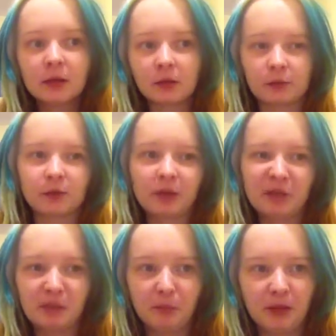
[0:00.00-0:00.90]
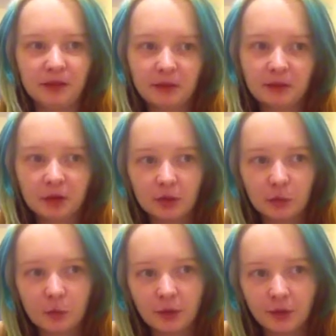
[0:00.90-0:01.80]
I was just a bit busy
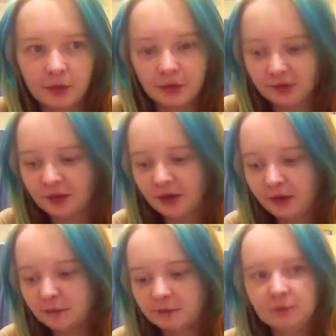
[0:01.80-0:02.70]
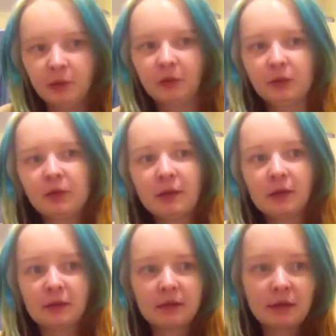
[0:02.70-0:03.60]
doing work and that. But
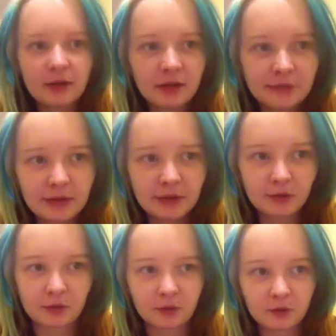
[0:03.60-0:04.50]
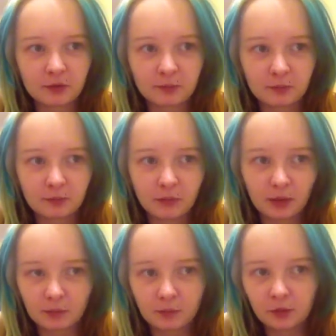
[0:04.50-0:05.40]
today's video is
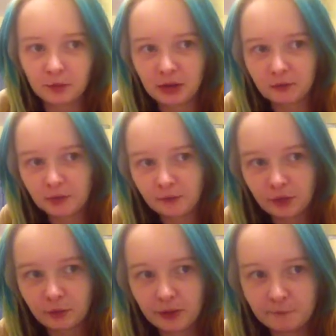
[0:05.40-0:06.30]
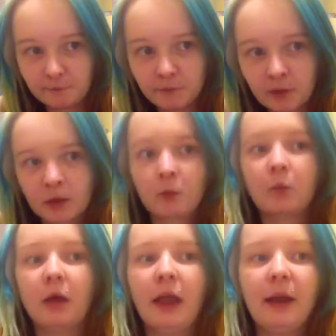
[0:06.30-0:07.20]
I'm gonna be reviewing on
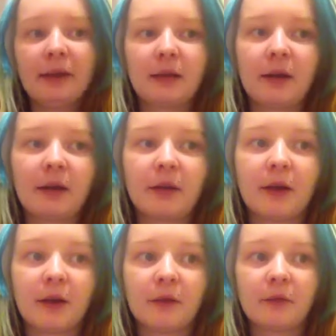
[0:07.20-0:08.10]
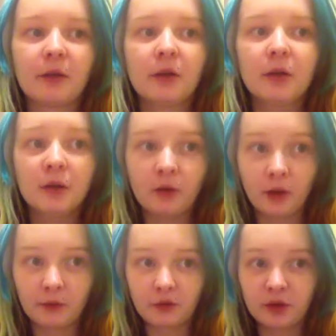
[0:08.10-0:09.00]
what hair dye that
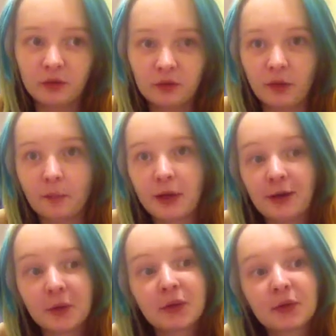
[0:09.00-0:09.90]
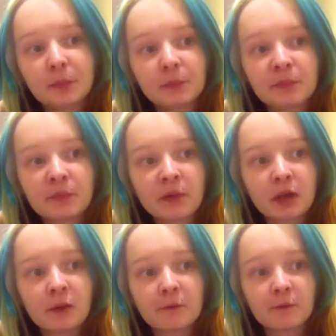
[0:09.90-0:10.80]
I've used for the past
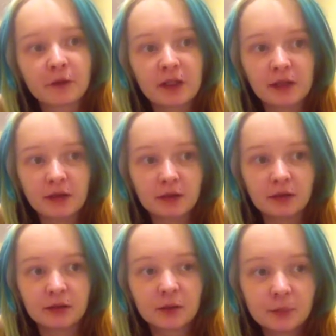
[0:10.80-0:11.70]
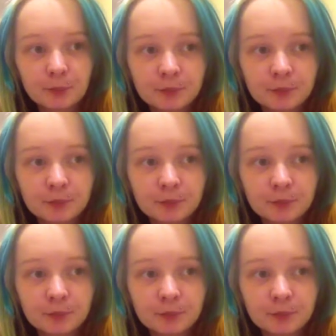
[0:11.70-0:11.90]
3 years